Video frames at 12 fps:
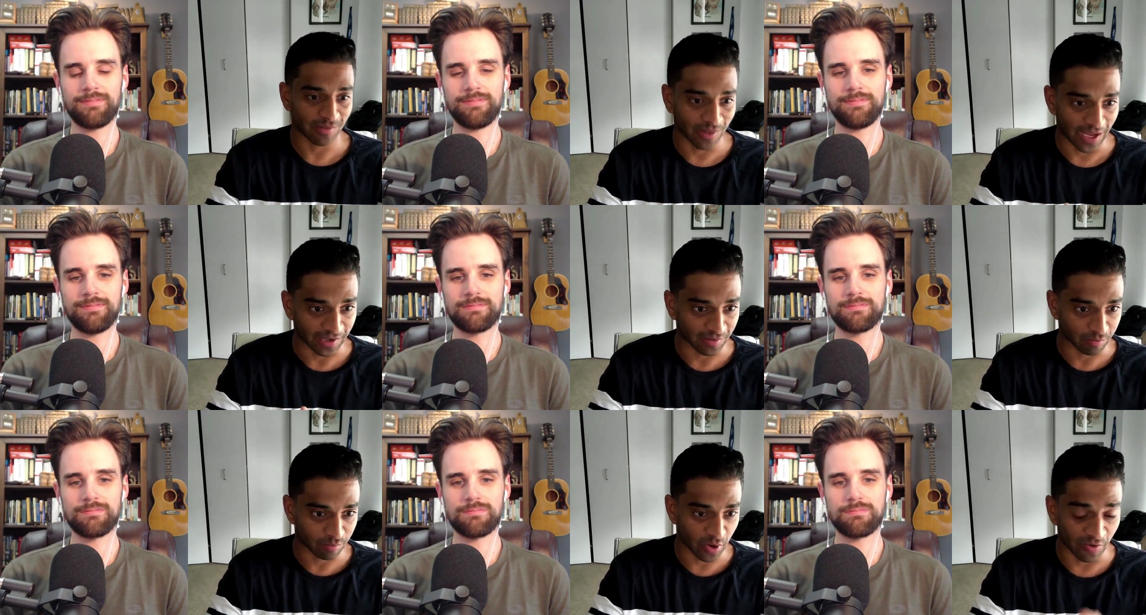
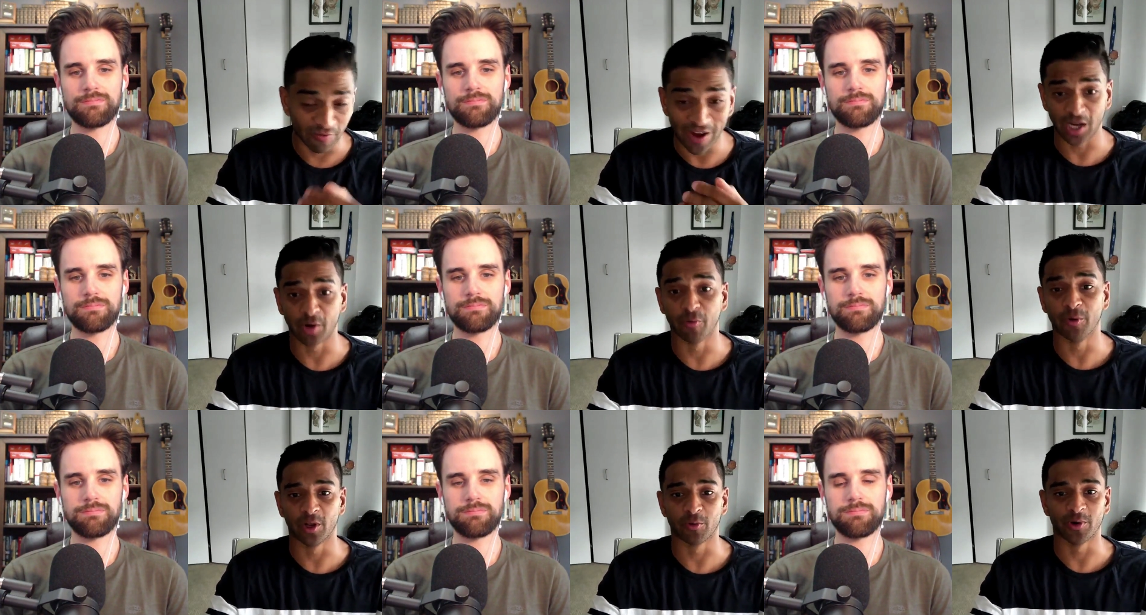Speaker 1: like
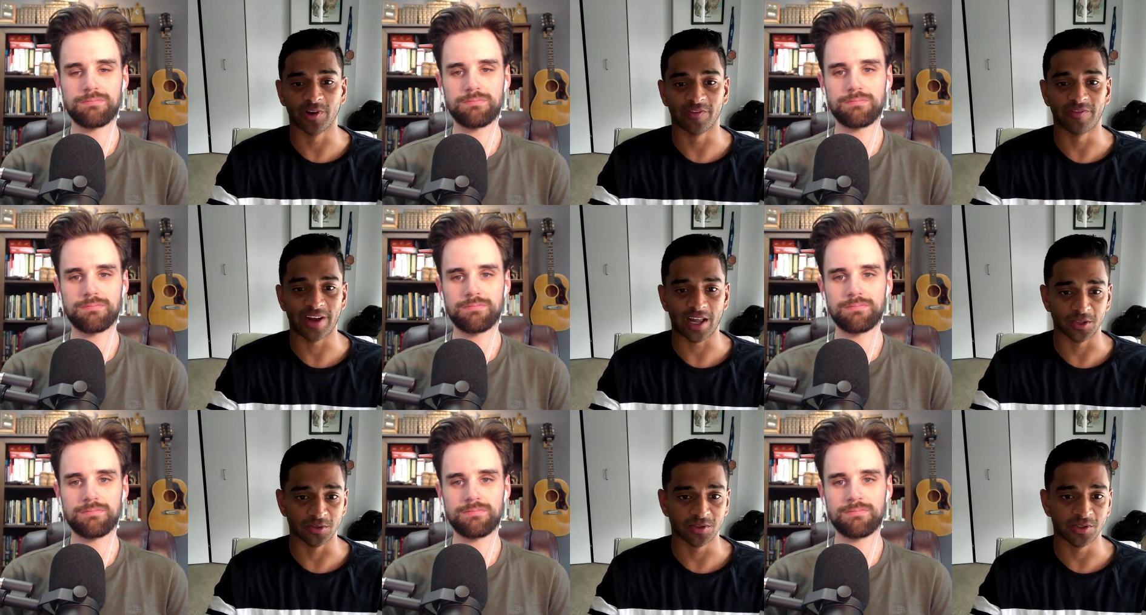providing real world
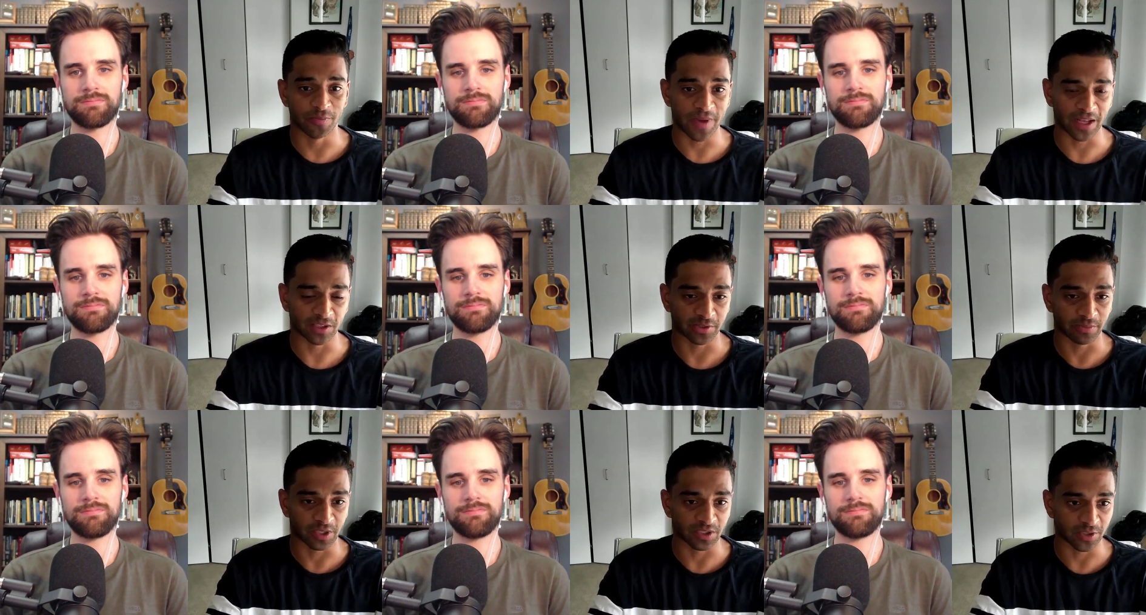value to
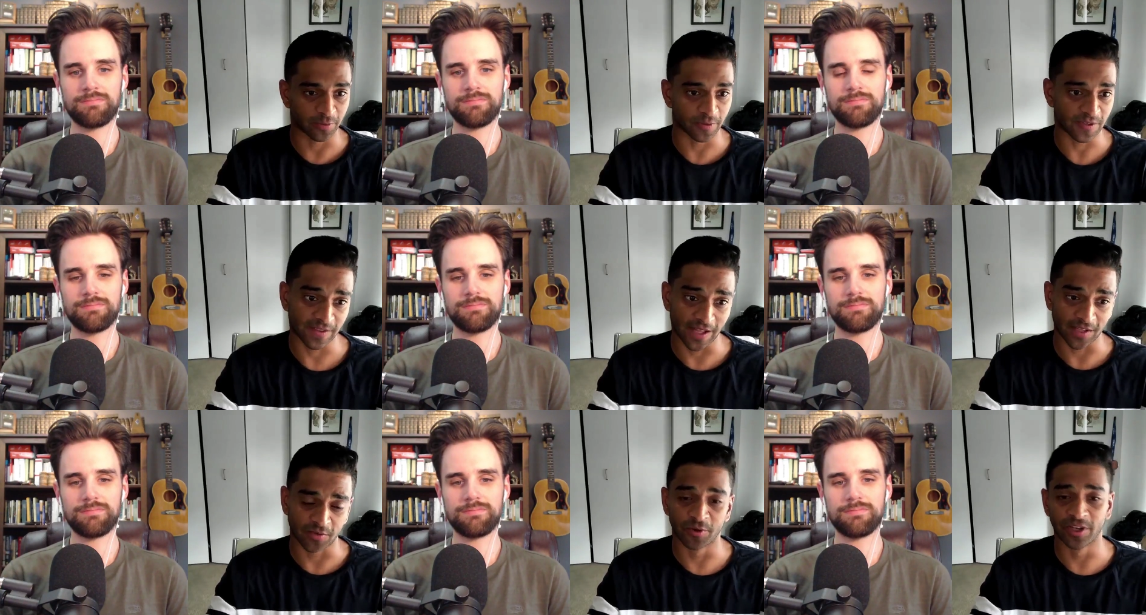mainstream consumers. And
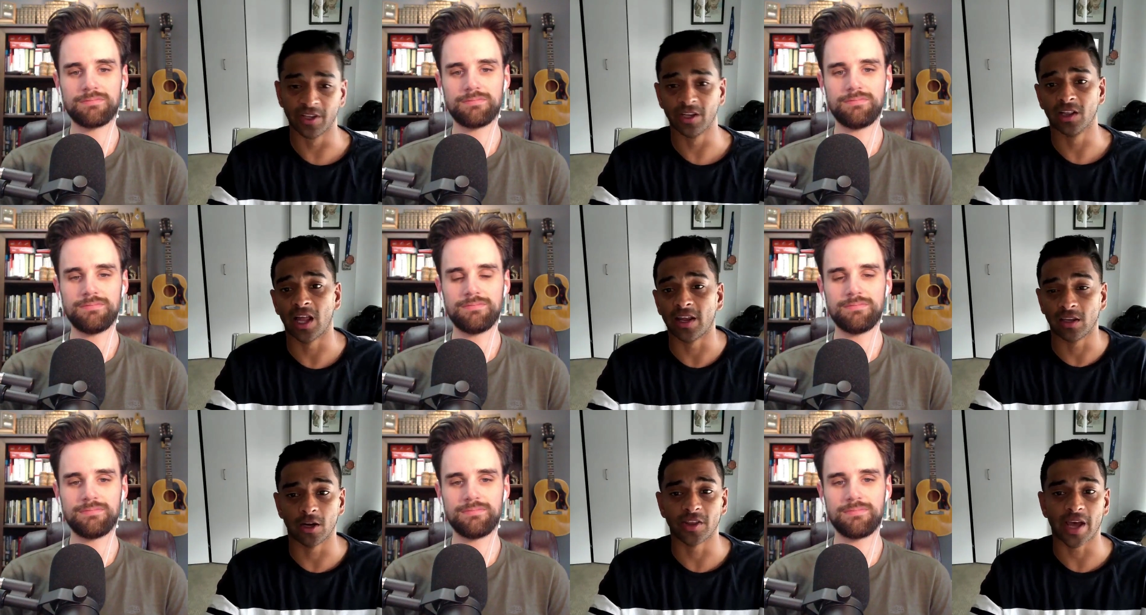that's really like,
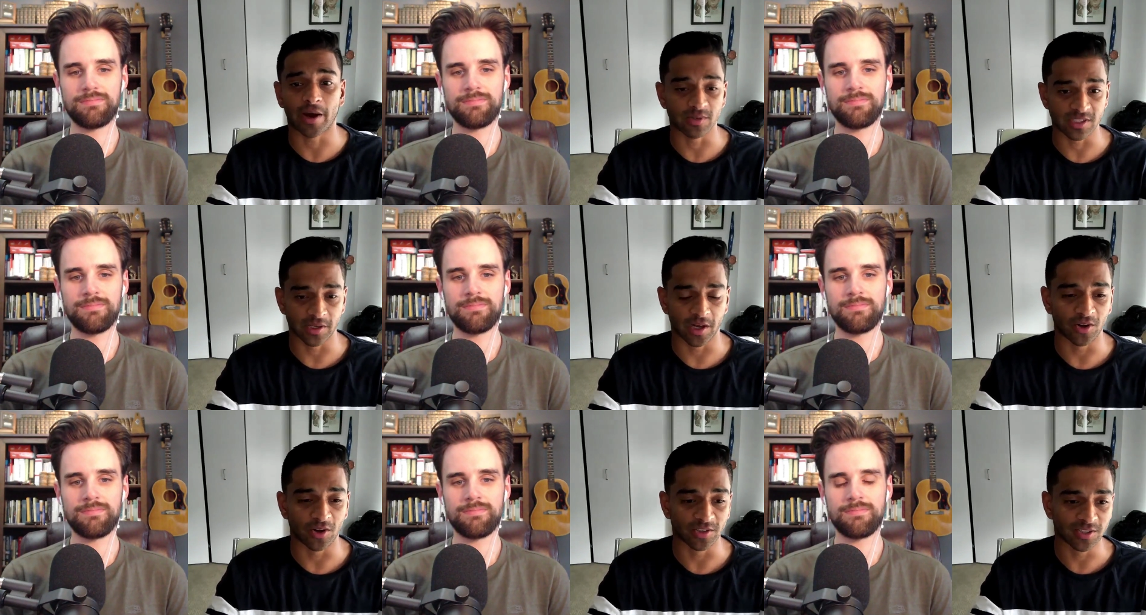that was the
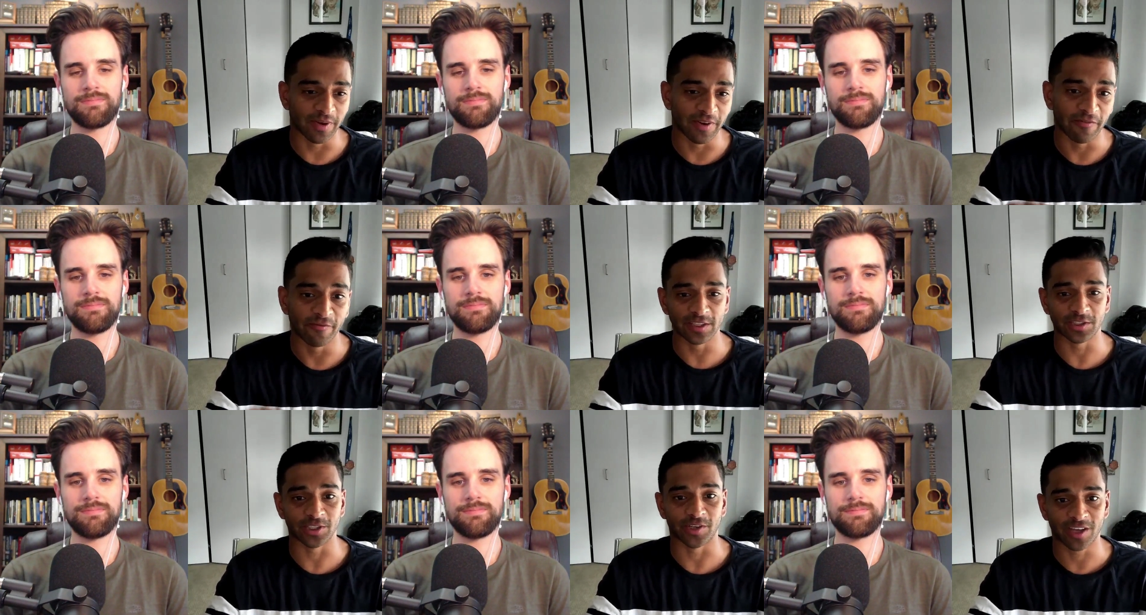ultimate
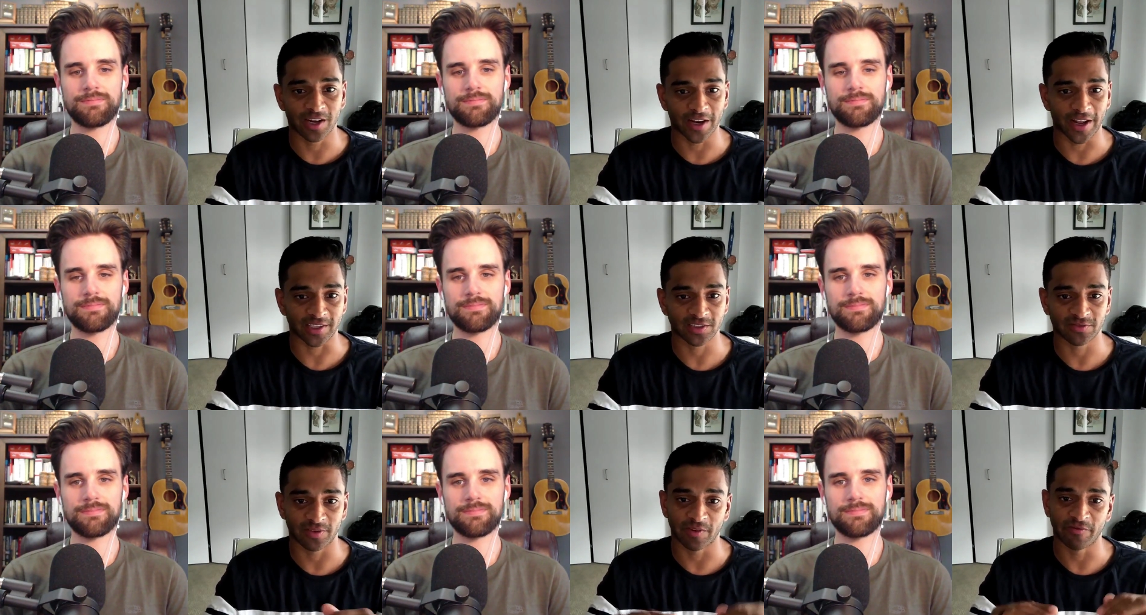vision of Connext
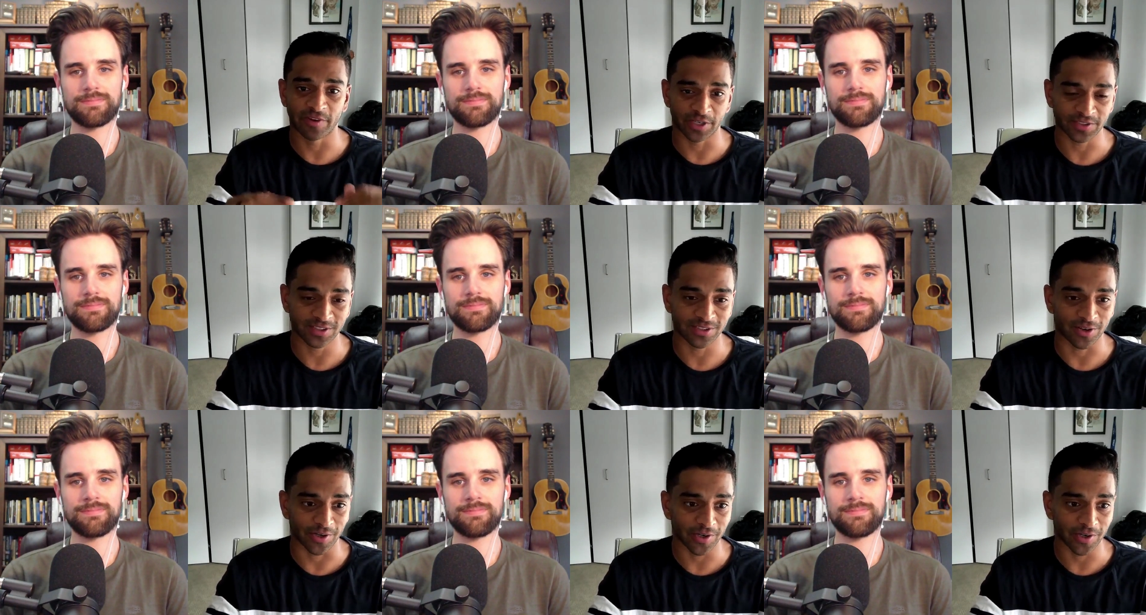from the very
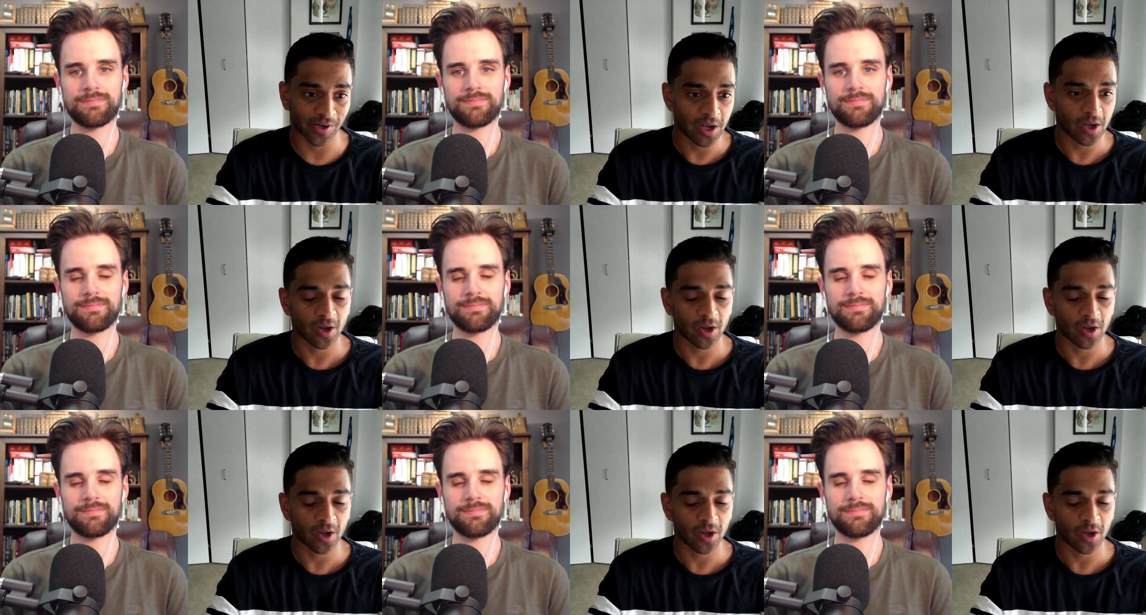start,